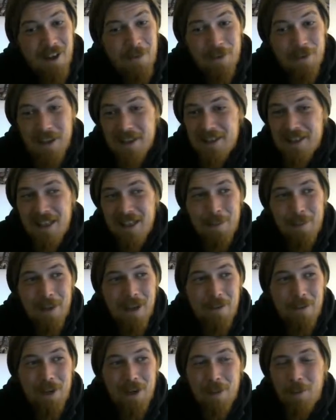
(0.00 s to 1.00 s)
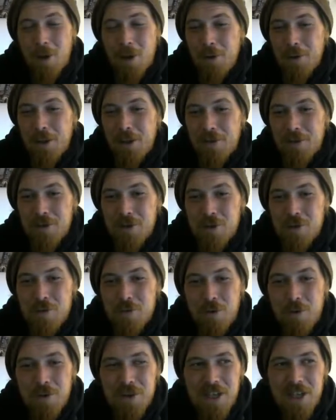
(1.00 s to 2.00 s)
I think that's going to be it. I think I'm holding on to
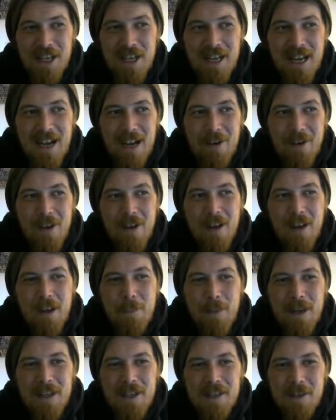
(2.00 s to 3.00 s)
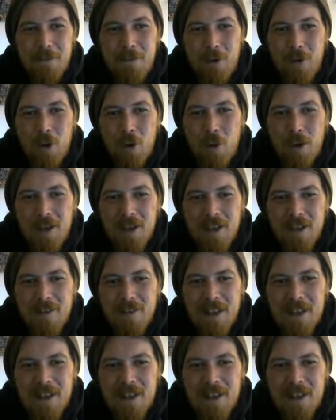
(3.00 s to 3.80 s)
straws here now. He plays it forward.